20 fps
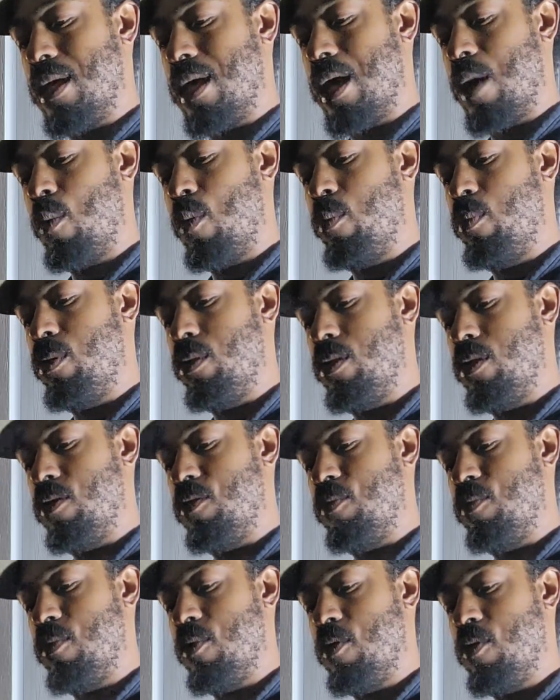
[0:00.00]
I would put
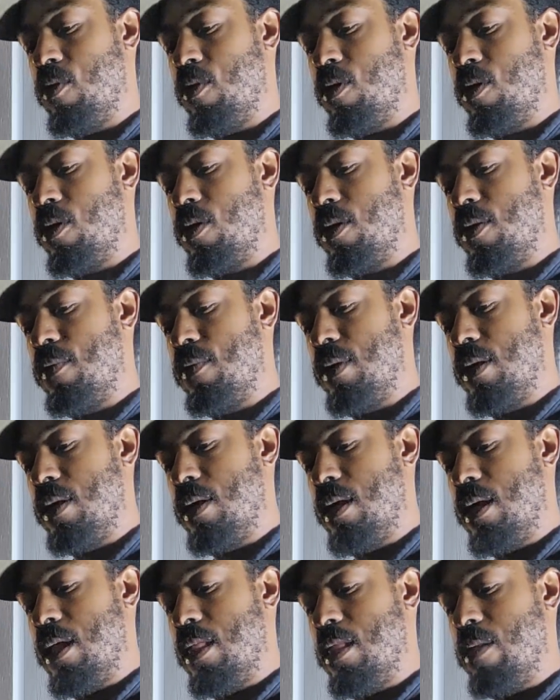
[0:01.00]
this more
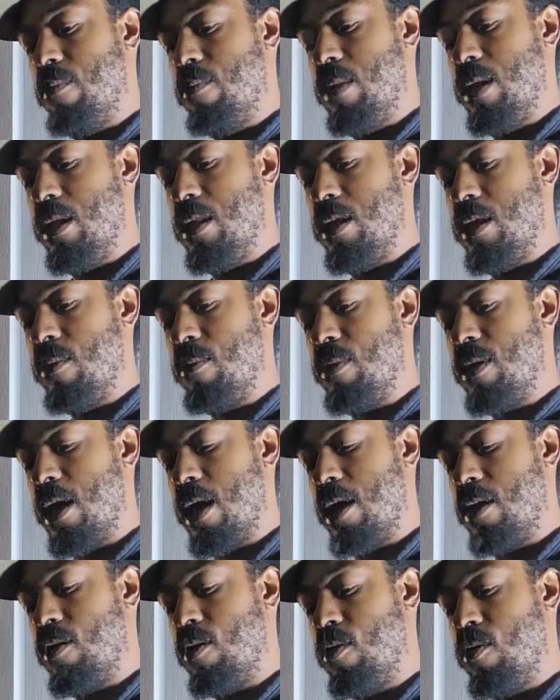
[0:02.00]
in the medium
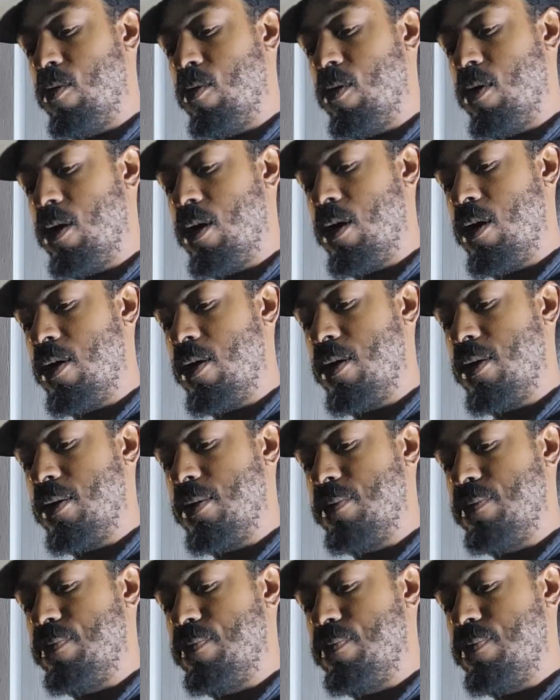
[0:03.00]
category.
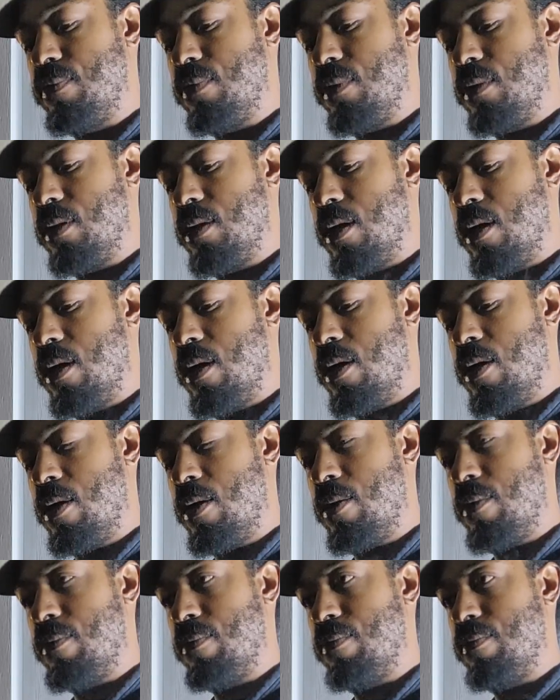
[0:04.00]

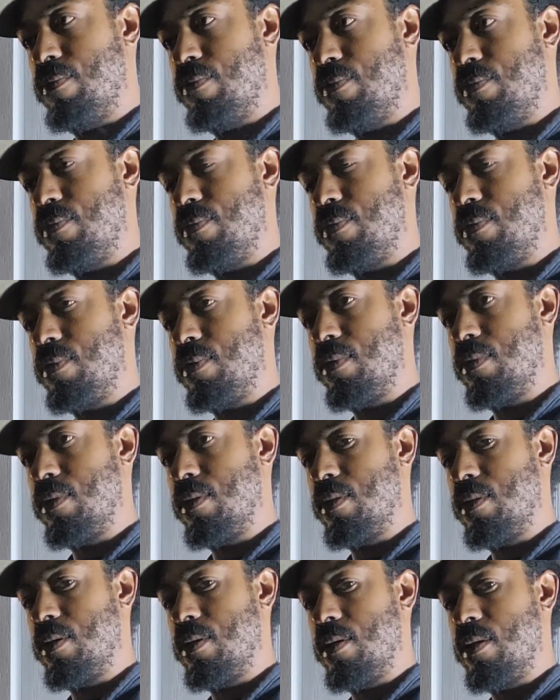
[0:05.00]
Now,
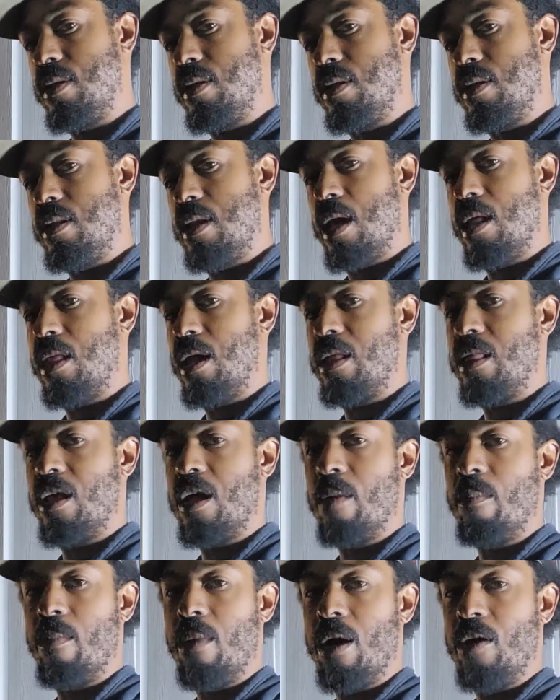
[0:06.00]
like the
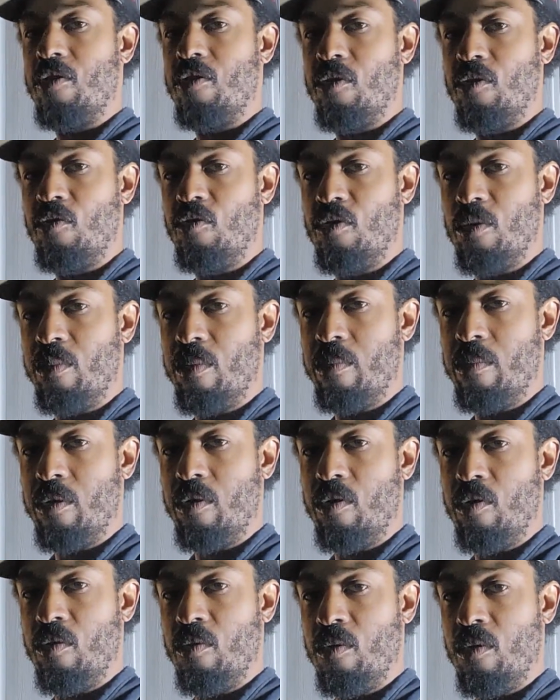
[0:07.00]
Camacho Triple
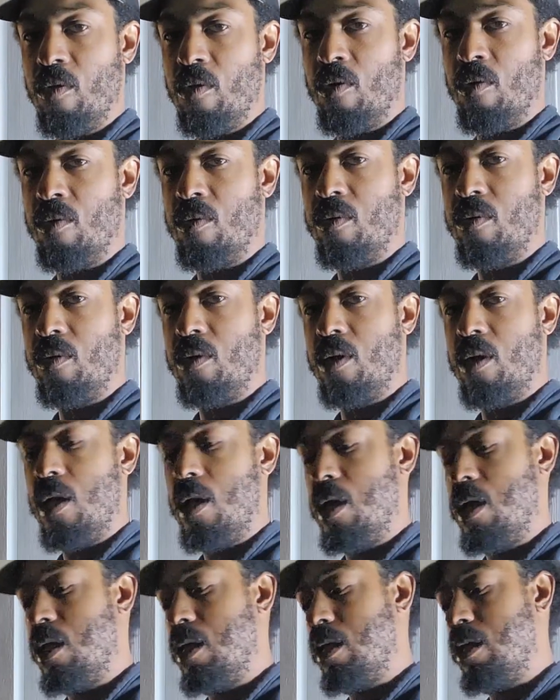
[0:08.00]
Maduro,
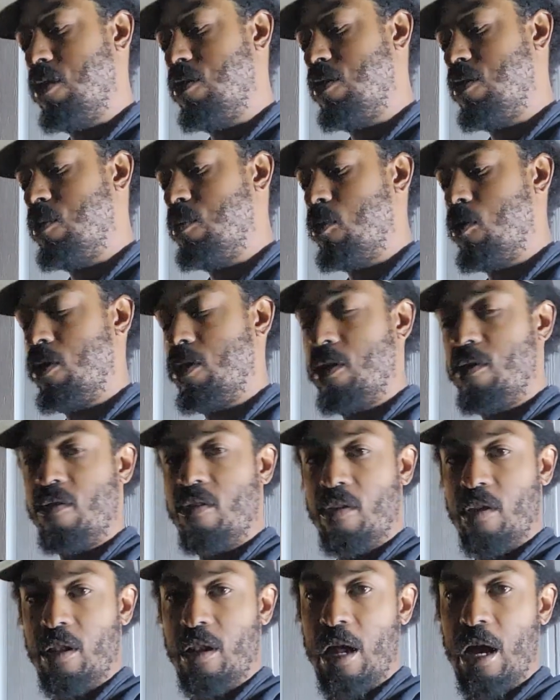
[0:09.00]
this
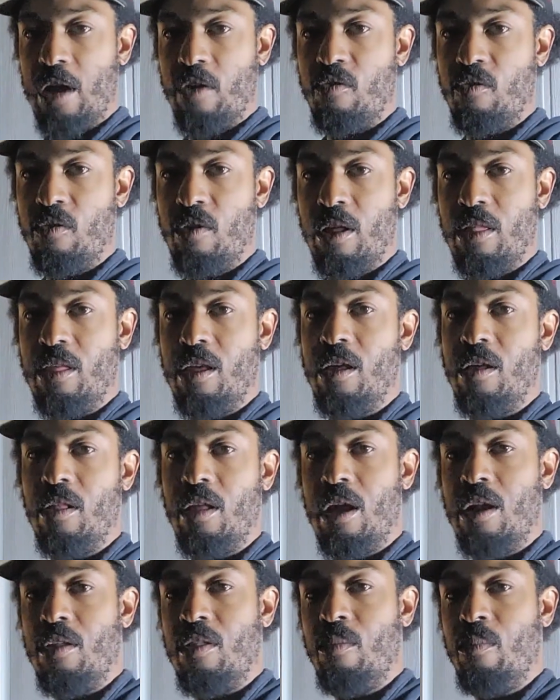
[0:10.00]
is a natural. I think a
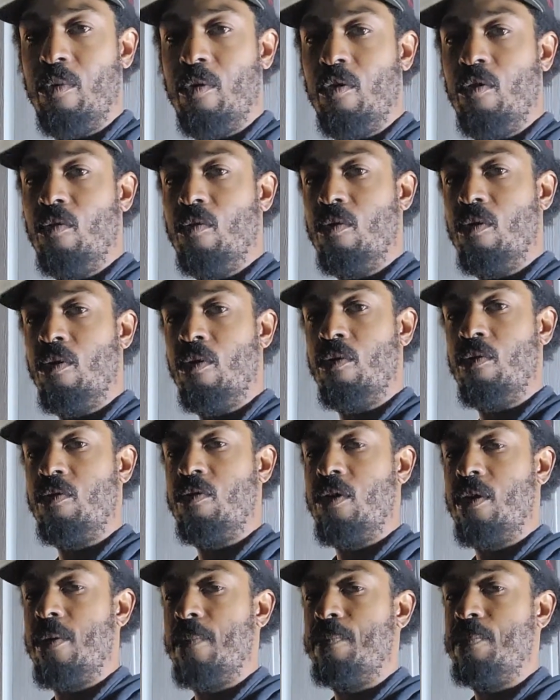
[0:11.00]
lot of the
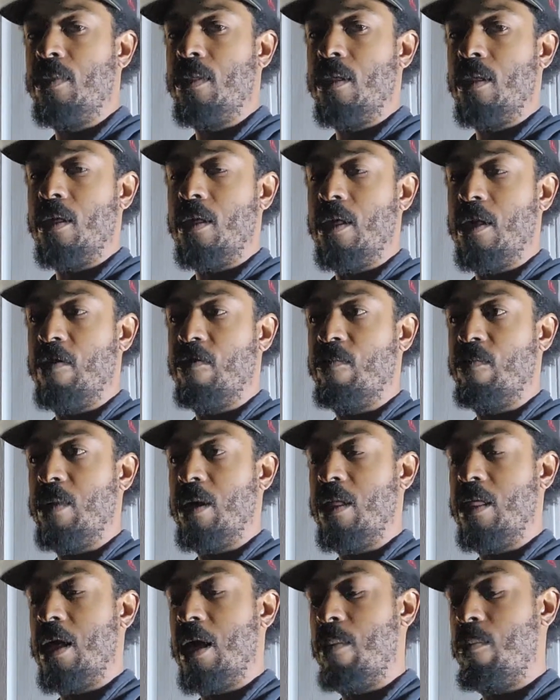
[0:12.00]
Maduros give
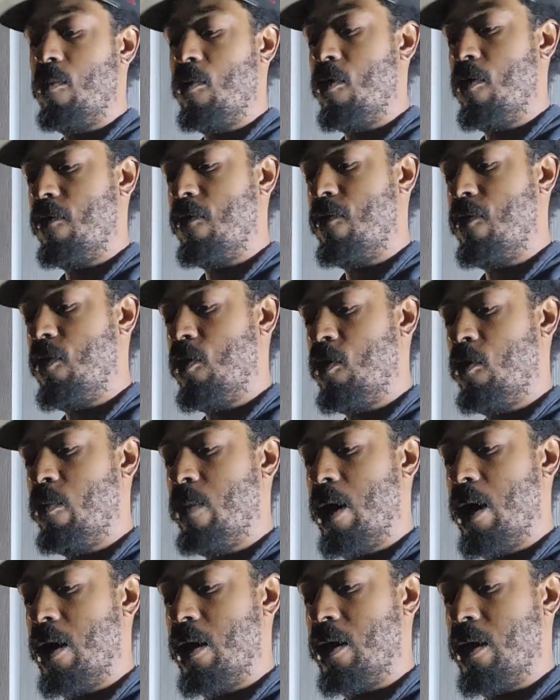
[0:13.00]
me that more full
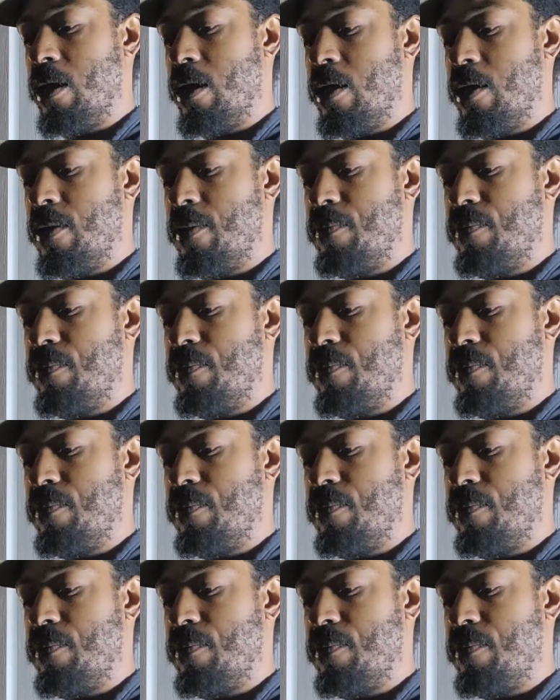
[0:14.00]
body